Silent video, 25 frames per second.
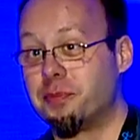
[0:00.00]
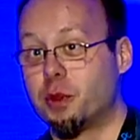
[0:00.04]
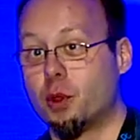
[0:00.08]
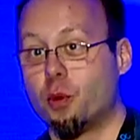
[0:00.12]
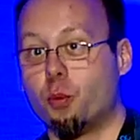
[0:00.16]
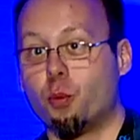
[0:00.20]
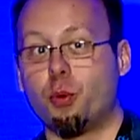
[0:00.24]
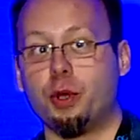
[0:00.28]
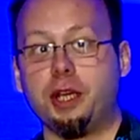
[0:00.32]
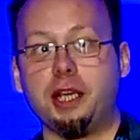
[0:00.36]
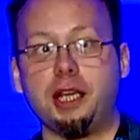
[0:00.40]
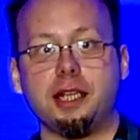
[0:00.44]

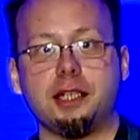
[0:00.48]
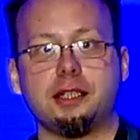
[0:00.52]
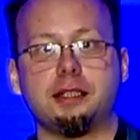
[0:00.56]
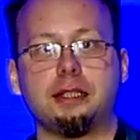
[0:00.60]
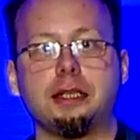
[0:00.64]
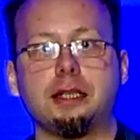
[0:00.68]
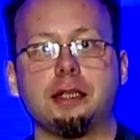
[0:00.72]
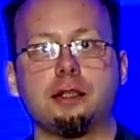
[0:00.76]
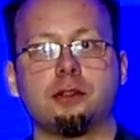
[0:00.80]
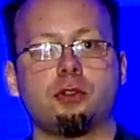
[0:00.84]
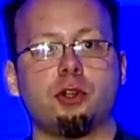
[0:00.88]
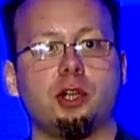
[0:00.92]
We
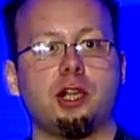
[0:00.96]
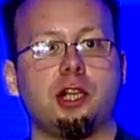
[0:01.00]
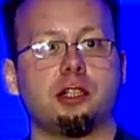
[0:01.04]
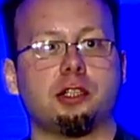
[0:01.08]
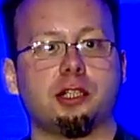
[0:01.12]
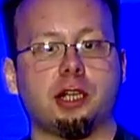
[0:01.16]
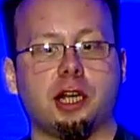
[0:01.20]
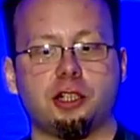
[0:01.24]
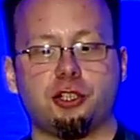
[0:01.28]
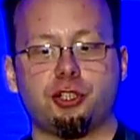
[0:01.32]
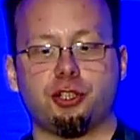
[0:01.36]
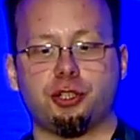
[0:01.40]
didn't really
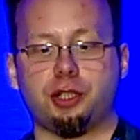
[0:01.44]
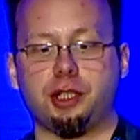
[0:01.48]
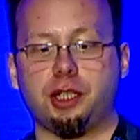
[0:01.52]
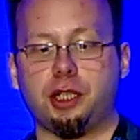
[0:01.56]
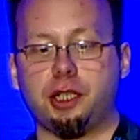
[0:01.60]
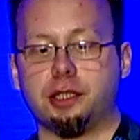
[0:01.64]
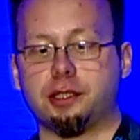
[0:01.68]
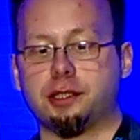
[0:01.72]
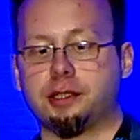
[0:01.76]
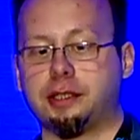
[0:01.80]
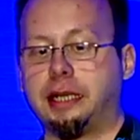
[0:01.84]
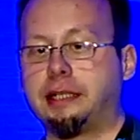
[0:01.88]
touch
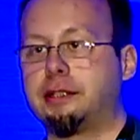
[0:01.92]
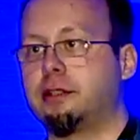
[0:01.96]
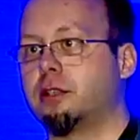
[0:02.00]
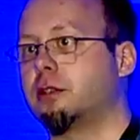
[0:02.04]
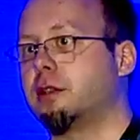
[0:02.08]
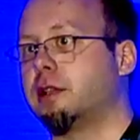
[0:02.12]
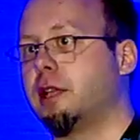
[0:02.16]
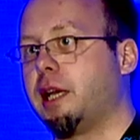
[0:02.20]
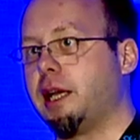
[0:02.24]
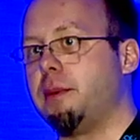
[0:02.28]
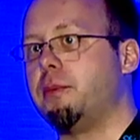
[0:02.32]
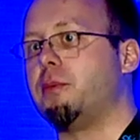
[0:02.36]
the
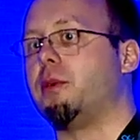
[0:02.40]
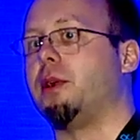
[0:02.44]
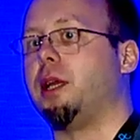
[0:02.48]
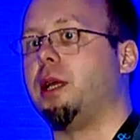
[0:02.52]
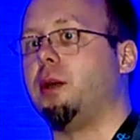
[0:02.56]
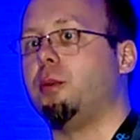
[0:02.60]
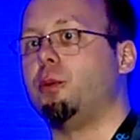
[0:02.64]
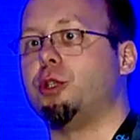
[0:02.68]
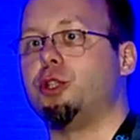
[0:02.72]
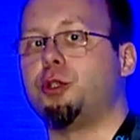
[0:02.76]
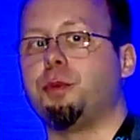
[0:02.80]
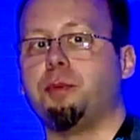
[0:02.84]
standard library,
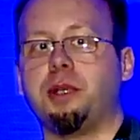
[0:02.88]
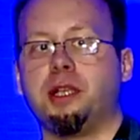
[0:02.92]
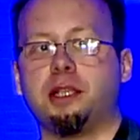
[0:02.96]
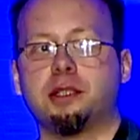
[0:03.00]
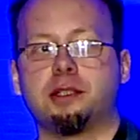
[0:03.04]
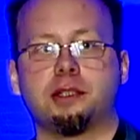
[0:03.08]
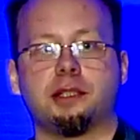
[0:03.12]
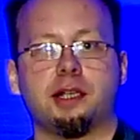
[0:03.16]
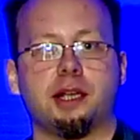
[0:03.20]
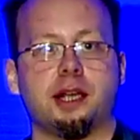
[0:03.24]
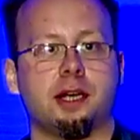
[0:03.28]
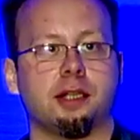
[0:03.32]
which
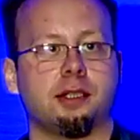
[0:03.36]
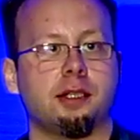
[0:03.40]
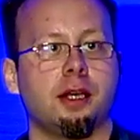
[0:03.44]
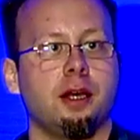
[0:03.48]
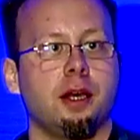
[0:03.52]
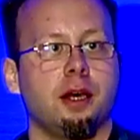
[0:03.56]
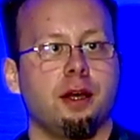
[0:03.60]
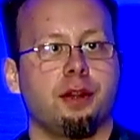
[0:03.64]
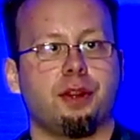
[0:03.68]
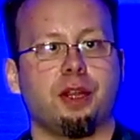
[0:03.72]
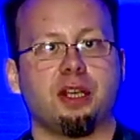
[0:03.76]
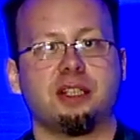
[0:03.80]
means that
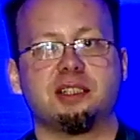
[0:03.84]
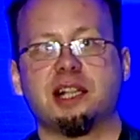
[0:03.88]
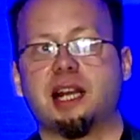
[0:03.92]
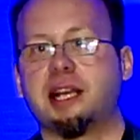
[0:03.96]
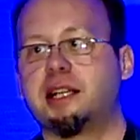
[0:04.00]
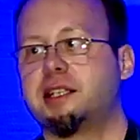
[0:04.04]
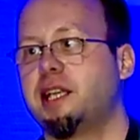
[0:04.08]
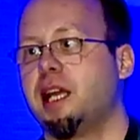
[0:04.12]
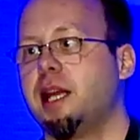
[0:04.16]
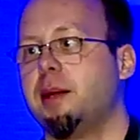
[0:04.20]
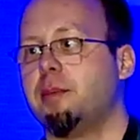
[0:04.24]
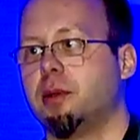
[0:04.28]
things
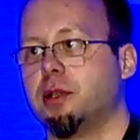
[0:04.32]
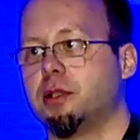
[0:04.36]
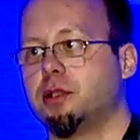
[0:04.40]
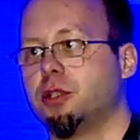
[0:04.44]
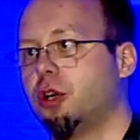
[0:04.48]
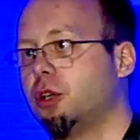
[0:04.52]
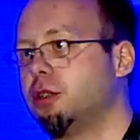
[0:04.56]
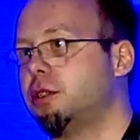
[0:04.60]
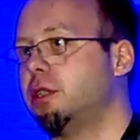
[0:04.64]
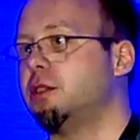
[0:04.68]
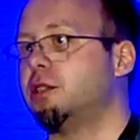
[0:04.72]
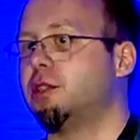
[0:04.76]
like
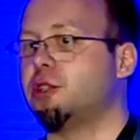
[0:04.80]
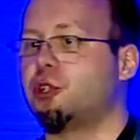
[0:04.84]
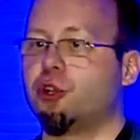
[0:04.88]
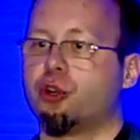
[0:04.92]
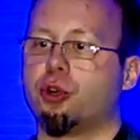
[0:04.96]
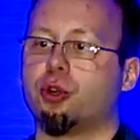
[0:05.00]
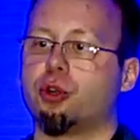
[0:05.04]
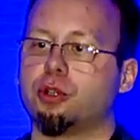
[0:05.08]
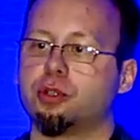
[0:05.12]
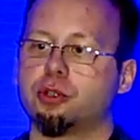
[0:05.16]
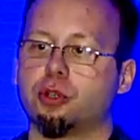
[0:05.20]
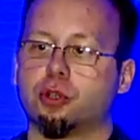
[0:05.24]

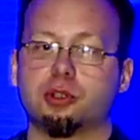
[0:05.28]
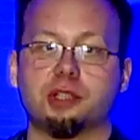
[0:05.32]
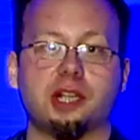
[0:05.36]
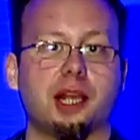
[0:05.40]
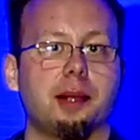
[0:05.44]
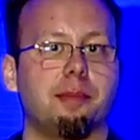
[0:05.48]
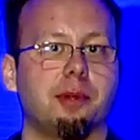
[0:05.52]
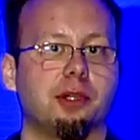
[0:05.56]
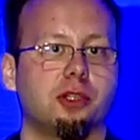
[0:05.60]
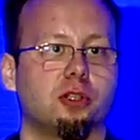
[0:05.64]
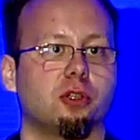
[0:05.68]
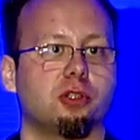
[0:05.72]
table.insert or
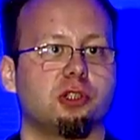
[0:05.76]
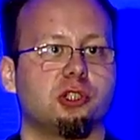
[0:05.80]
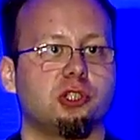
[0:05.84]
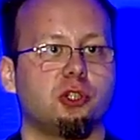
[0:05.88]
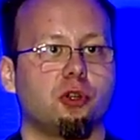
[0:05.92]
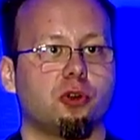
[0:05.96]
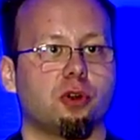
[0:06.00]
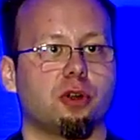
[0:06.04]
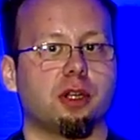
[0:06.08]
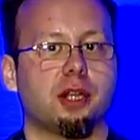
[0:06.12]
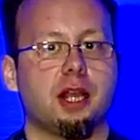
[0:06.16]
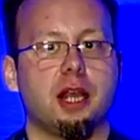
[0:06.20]

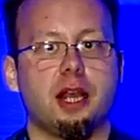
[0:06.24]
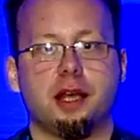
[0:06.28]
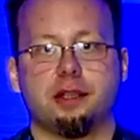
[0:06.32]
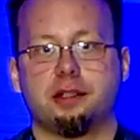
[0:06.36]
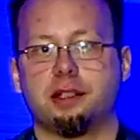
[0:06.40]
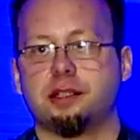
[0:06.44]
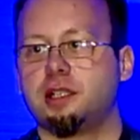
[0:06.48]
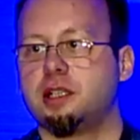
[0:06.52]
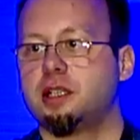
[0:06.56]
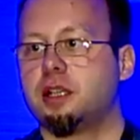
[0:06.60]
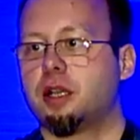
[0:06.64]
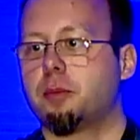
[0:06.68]
table.sort, they
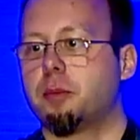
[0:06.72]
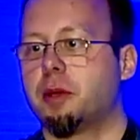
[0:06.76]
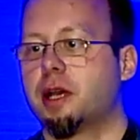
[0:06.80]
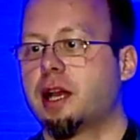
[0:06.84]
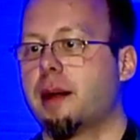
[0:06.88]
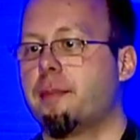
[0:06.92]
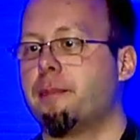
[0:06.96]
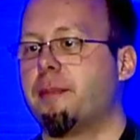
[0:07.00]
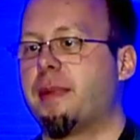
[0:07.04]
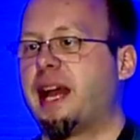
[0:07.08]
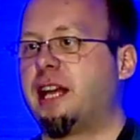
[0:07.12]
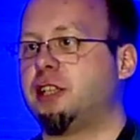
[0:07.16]
didn't
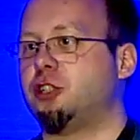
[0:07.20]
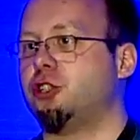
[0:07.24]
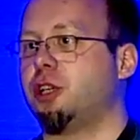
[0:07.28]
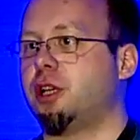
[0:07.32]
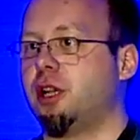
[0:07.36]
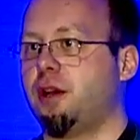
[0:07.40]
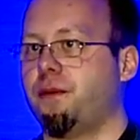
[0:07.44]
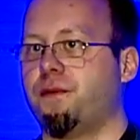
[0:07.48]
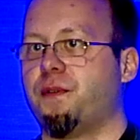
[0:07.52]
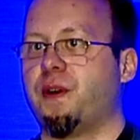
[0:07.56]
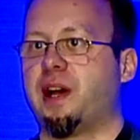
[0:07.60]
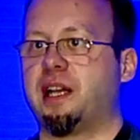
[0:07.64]
become
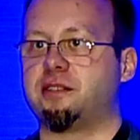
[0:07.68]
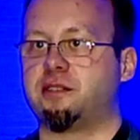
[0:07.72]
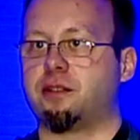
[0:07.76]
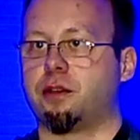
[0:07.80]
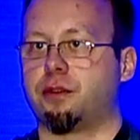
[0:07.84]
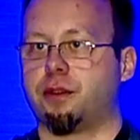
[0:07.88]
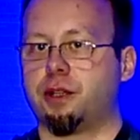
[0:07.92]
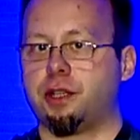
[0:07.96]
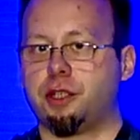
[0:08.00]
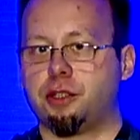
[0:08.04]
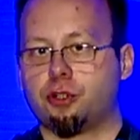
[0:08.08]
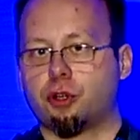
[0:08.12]
magically faster.
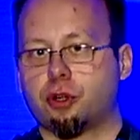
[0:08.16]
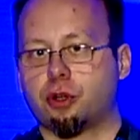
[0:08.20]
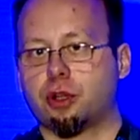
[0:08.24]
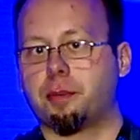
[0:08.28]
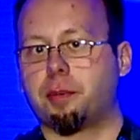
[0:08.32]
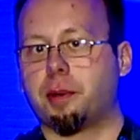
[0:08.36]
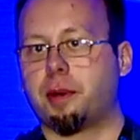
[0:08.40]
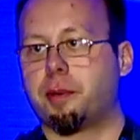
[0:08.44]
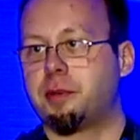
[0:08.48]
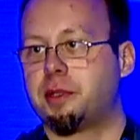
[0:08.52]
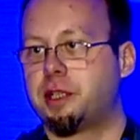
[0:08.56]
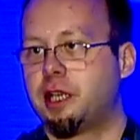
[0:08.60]
The internal
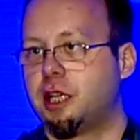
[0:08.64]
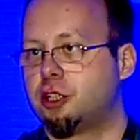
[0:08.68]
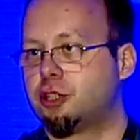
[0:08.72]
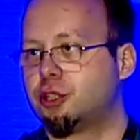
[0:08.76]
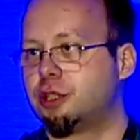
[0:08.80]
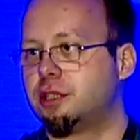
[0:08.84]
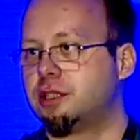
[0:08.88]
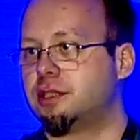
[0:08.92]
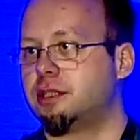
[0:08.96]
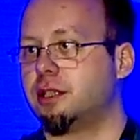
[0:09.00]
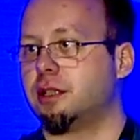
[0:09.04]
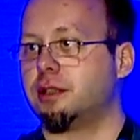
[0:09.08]
implementation
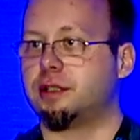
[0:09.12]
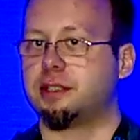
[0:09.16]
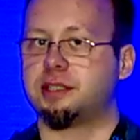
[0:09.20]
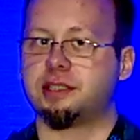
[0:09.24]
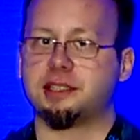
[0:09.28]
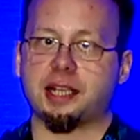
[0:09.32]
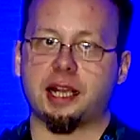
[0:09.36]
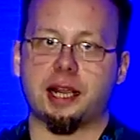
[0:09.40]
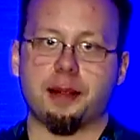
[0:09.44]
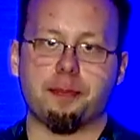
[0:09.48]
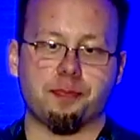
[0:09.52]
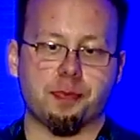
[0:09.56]
is still the
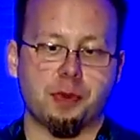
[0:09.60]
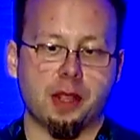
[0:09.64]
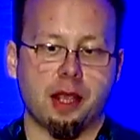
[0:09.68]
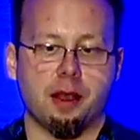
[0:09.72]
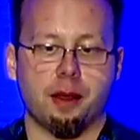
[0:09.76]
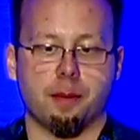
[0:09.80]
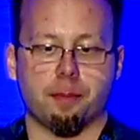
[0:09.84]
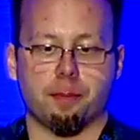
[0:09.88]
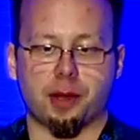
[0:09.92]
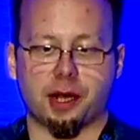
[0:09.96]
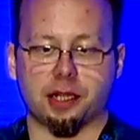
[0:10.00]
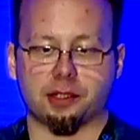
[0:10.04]
same.
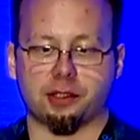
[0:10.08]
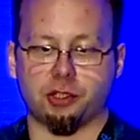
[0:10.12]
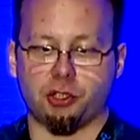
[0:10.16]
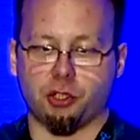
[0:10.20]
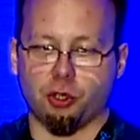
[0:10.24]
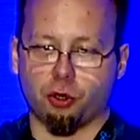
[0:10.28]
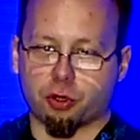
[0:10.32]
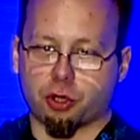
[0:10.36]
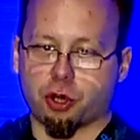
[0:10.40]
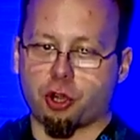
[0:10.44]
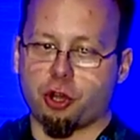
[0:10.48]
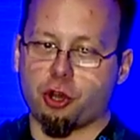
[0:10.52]
But
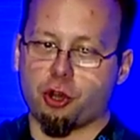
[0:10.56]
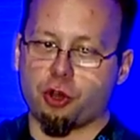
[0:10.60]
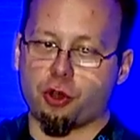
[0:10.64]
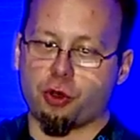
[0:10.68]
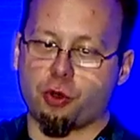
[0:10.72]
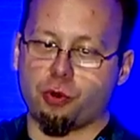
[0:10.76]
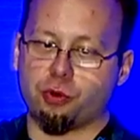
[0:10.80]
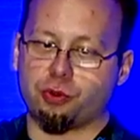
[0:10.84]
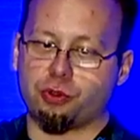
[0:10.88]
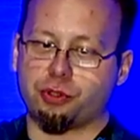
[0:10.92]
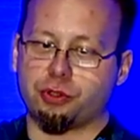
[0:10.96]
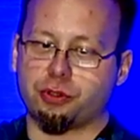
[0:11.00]
your
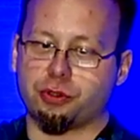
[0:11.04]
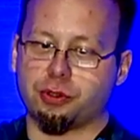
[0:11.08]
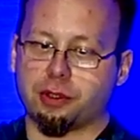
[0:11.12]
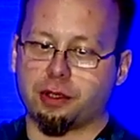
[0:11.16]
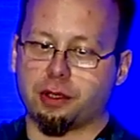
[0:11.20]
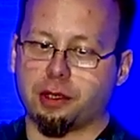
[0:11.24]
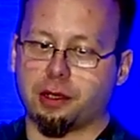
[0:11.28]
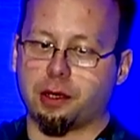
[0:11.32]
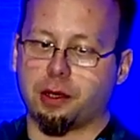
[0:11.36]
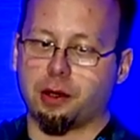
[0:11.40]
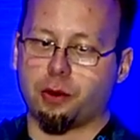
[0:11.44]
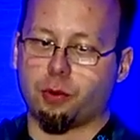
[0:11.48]
code
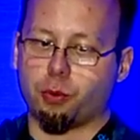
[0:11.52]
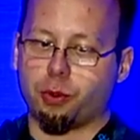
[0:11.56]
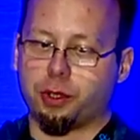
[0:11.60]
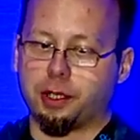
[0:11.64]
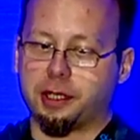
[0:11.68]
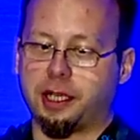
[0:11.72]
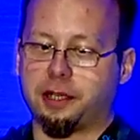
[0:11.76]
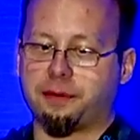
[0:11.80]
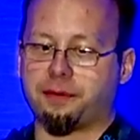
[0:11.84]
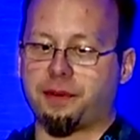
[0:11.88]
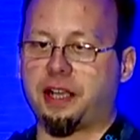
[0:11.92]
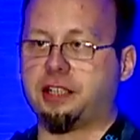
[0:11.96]
will
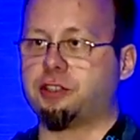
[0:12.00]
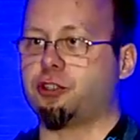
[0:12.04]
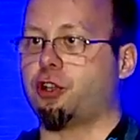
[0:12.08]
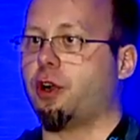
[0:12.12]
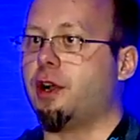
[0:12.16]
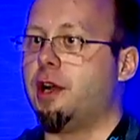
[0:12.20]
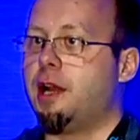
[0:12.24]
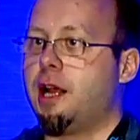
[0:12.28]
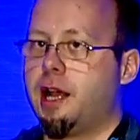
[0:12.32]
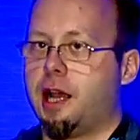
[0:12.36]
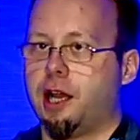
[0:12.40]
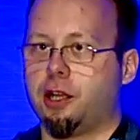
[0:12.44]
get faster.
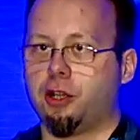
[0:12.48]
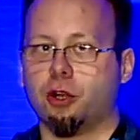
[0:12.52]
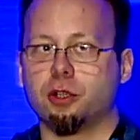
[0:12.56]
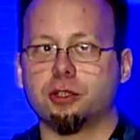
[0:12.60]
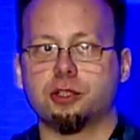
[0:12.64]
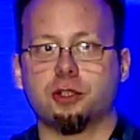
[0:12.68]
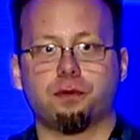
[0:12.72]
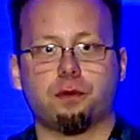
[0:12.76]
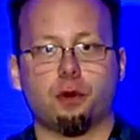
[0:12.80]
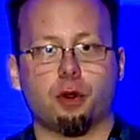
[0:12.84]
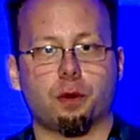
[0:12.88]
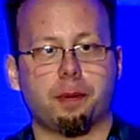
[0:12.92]
And
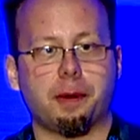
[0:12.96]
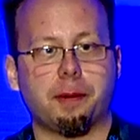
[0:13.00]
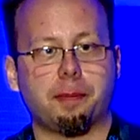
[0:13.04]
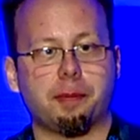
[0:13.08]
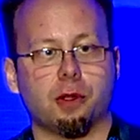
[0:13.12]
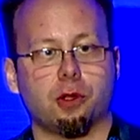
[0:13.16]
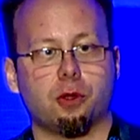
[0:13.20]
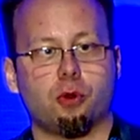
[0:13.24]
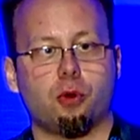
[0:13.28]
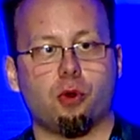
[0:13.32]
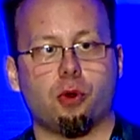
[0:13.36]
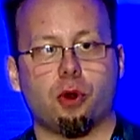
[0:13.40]
also for
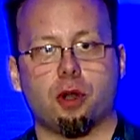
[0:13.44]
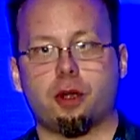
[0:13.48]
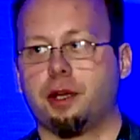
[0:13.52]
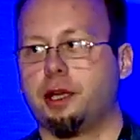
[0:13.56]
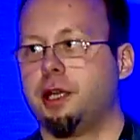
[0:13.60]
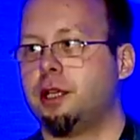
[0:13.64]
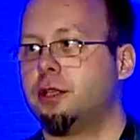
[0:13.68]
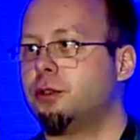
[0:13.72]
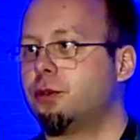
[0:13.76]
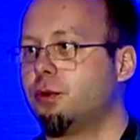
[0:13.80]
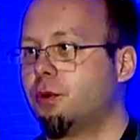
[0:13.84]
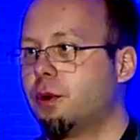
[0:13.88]
people who are
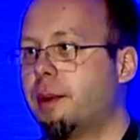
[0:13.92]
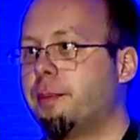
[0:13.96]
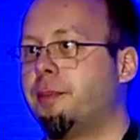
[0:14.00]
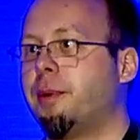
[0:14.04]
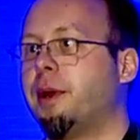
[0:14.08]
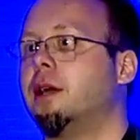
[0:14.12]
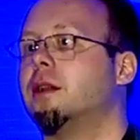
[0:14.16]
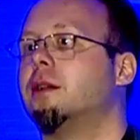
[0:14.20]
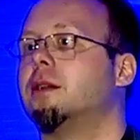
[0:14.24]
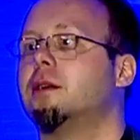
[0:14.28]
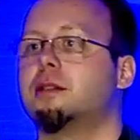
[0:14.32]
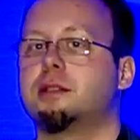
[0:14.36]
into
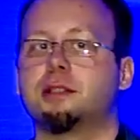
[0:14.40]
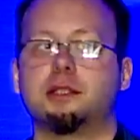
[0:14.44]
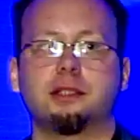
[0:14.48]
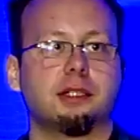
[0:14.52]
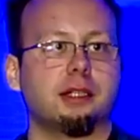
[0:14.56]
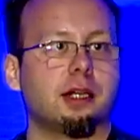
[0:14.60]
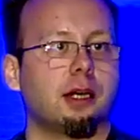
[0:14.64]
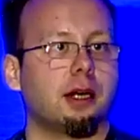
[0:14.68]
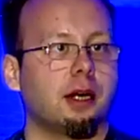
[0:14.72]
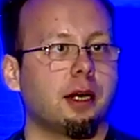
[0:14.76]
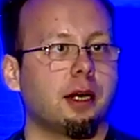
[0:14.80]
compilers,